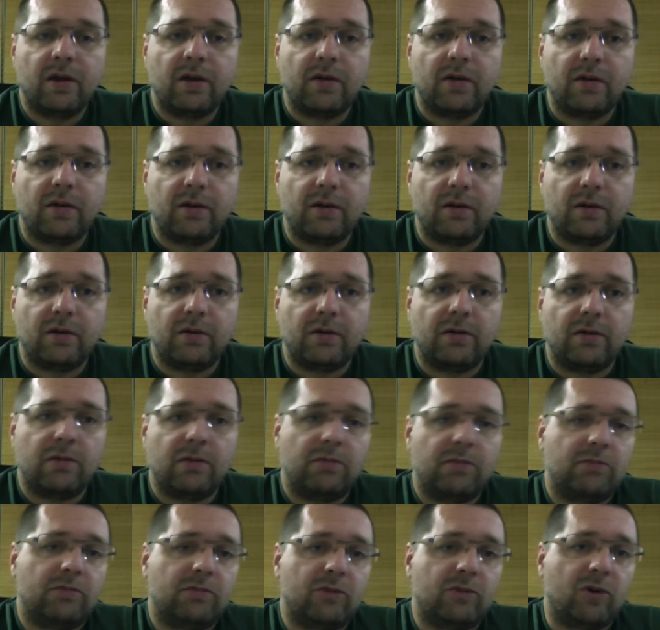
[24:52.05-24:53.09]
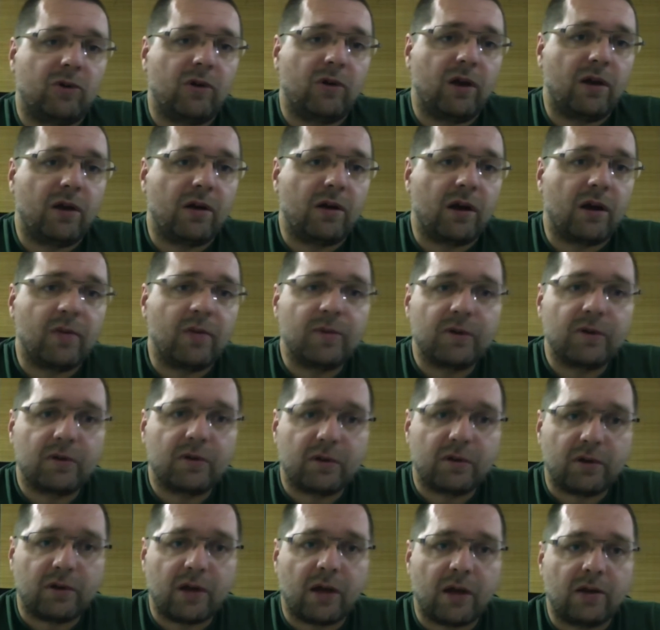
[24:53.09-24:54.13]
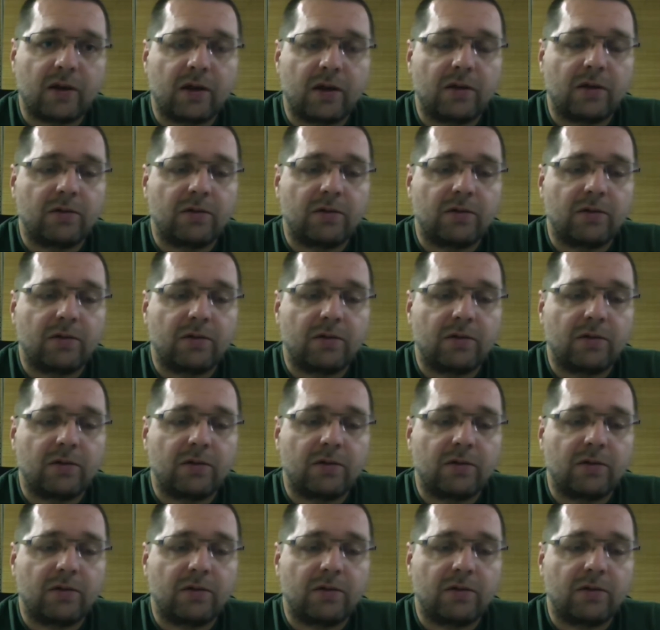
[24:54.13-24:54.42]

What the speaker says: to encrypt the data